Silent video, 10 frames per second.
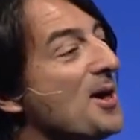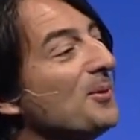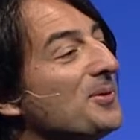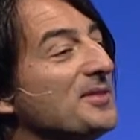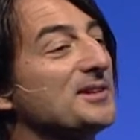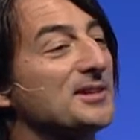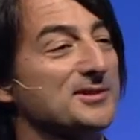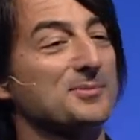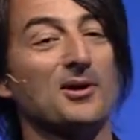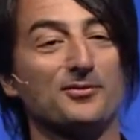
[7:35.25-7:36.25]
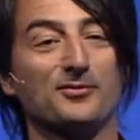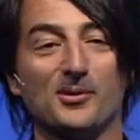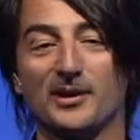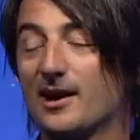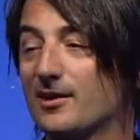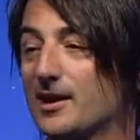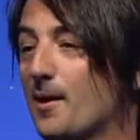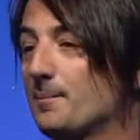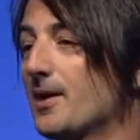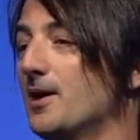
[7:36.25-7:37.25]
within the smartphone
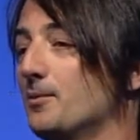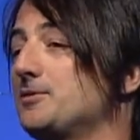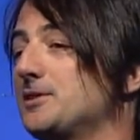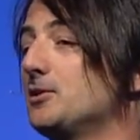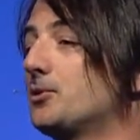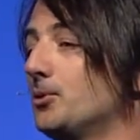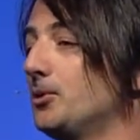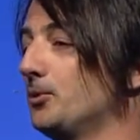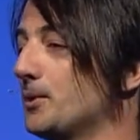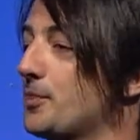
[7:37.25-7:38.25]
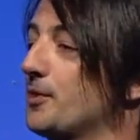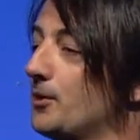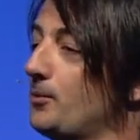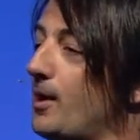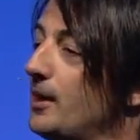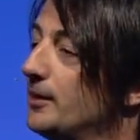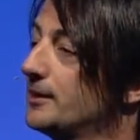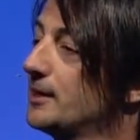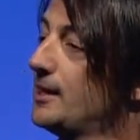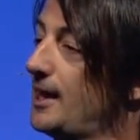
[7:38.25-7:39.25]
area, we've seen Google with their wallet
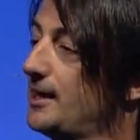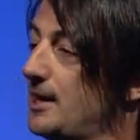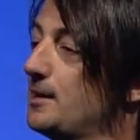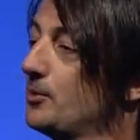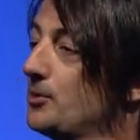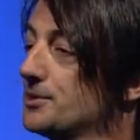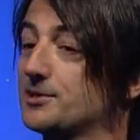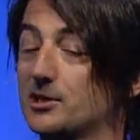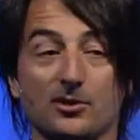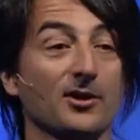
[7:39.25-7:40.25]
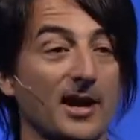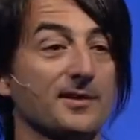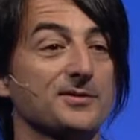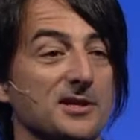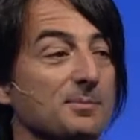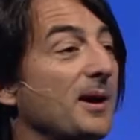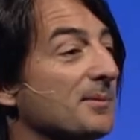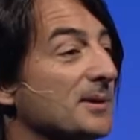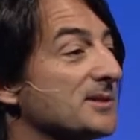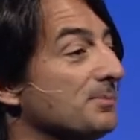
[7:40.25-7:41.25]
enable secure NFC
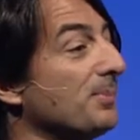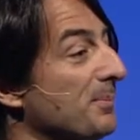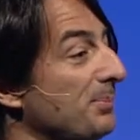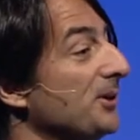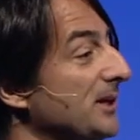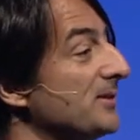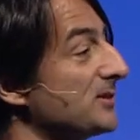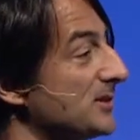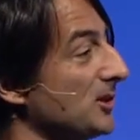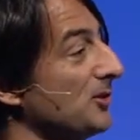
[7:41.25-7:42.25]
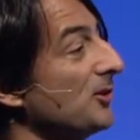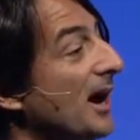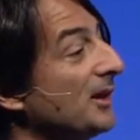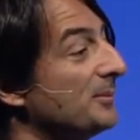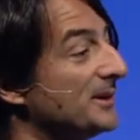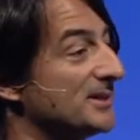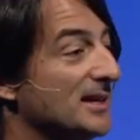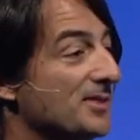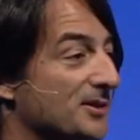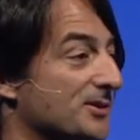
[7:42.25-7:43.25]
payments by putting the secure element
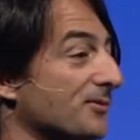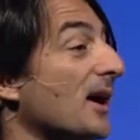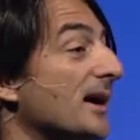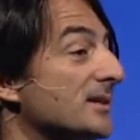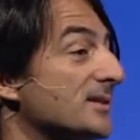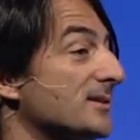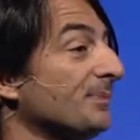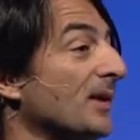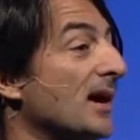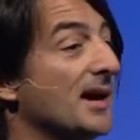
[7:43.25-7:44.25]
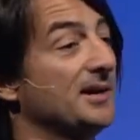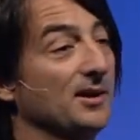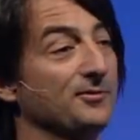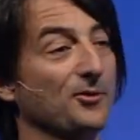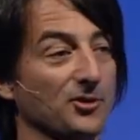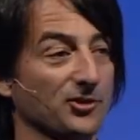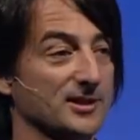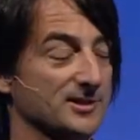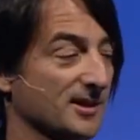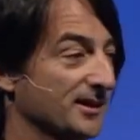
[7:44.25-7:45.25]
in the device. And an
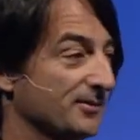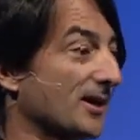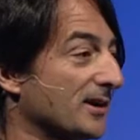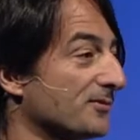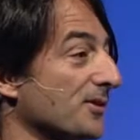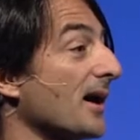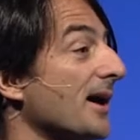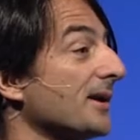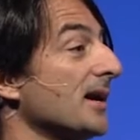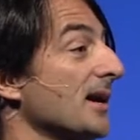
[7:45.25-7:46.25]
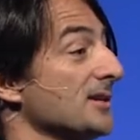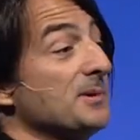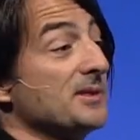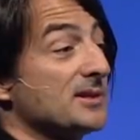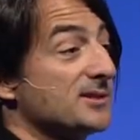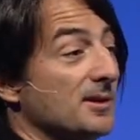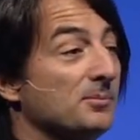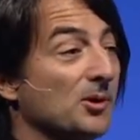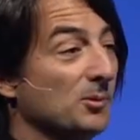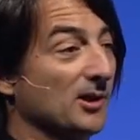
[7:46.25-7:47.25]
unfortunate side effect for that has been that some
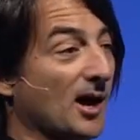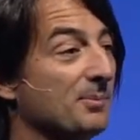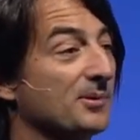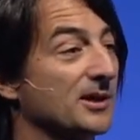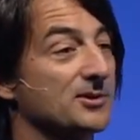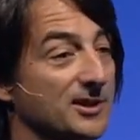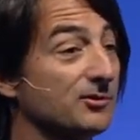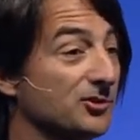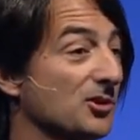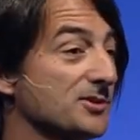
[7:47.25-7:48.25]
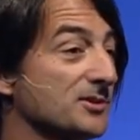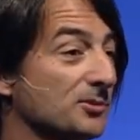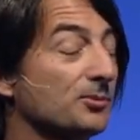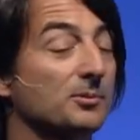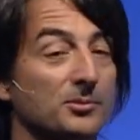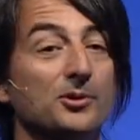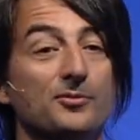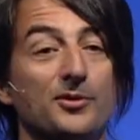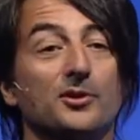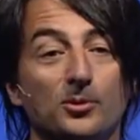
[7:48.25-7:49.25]
mobile operators have chosen to
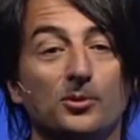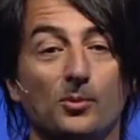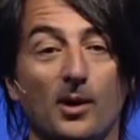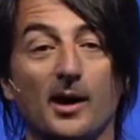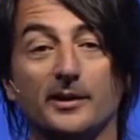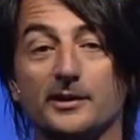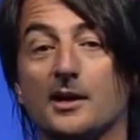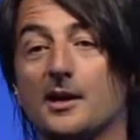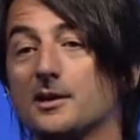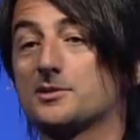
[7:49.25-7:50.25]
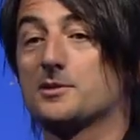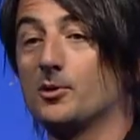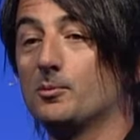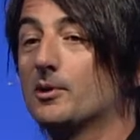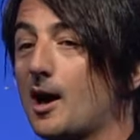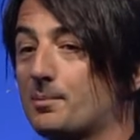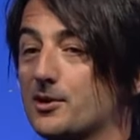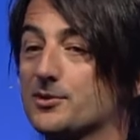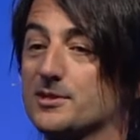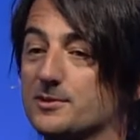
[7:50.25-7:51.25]
remove the Google Wallet because the mobile
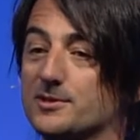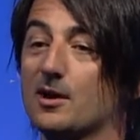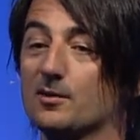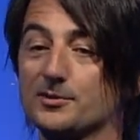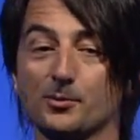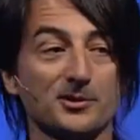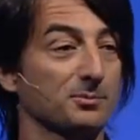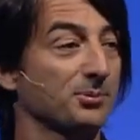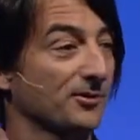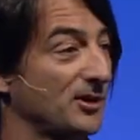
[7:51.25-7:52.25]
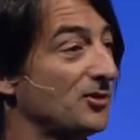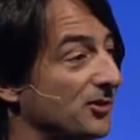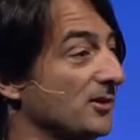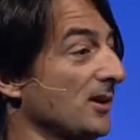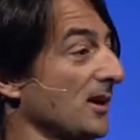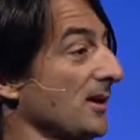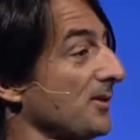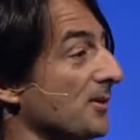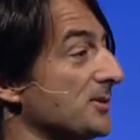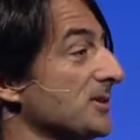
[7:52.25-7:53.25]
operators themselves want to provision
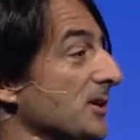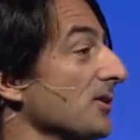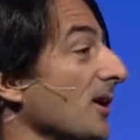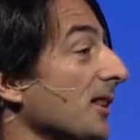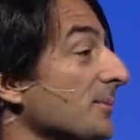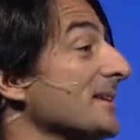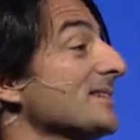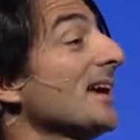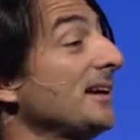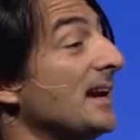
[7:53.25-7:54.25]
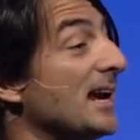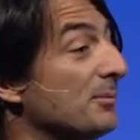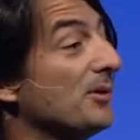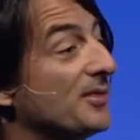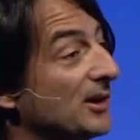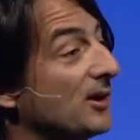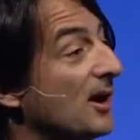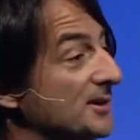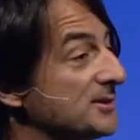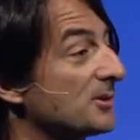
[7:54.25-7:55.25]
those secure elements and enable their
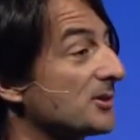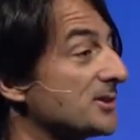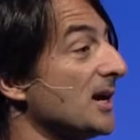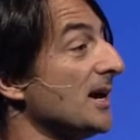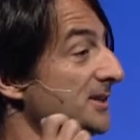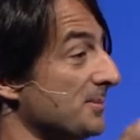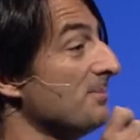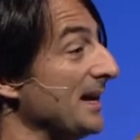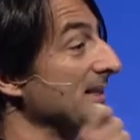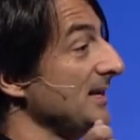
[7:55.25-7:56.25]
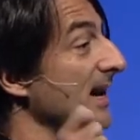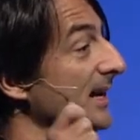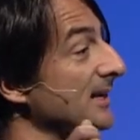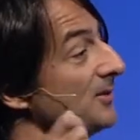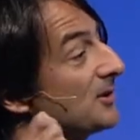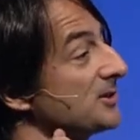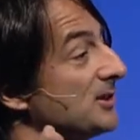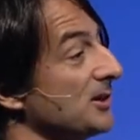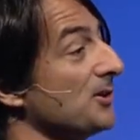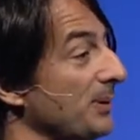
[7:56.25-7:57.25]
customers to maintain their
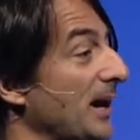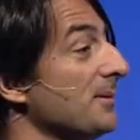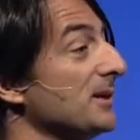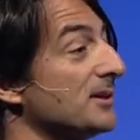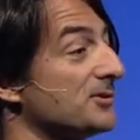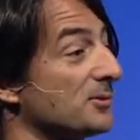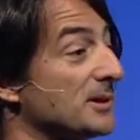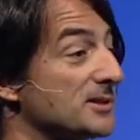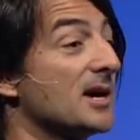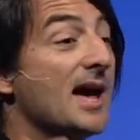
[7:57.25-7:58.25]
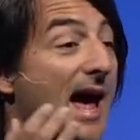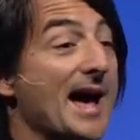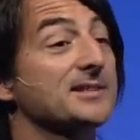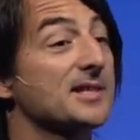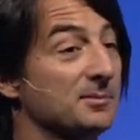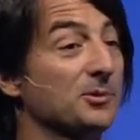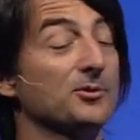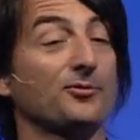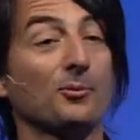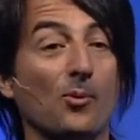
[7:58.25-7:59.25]
secure payment instruments as they
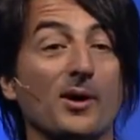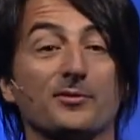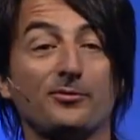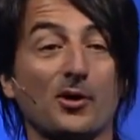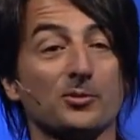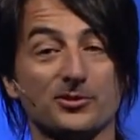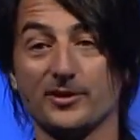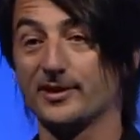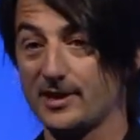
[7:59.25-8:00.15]
move from one phone to the